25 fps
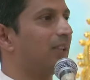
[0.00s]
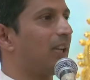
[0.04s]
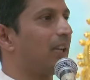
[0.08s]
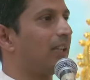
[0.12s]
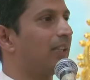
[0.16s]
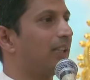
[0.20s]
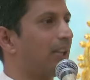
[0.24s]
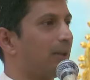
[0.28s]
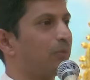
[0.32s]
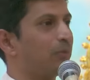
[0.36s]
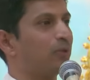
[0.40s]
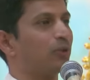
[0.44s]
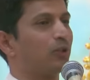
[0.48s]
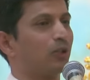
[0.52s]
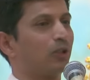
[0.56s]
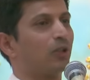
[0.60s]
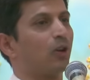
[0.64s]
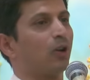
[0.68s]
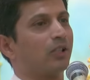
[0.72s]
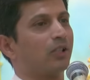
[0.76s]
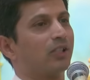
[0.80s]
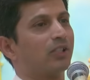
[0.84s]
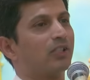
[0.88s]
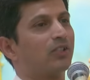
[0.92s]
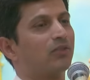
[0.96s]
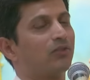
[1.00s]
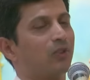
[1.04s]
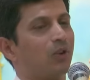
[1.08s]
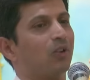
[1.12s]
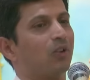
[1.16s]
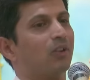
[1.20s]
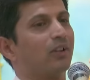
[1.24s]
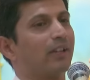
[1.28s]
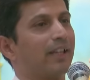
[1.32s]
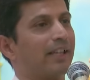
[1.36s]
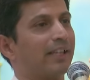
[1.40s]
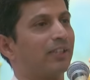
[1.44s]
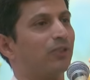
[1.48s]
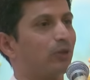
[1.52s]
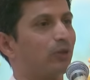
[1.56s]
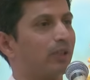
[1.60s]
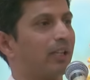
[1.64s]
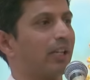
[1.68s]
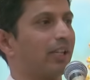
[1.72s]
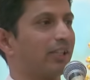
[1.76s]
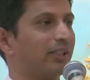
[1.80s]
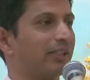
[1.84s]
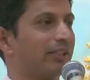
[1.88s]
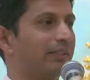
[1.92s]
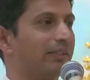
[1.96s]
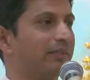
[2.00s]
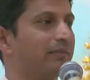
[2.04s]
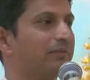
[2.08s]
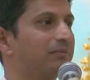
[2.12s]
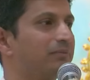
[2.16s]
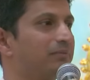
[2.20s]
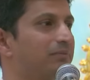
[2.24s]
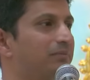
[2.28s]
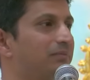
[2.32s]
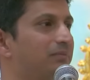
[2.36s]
I came to the college for education.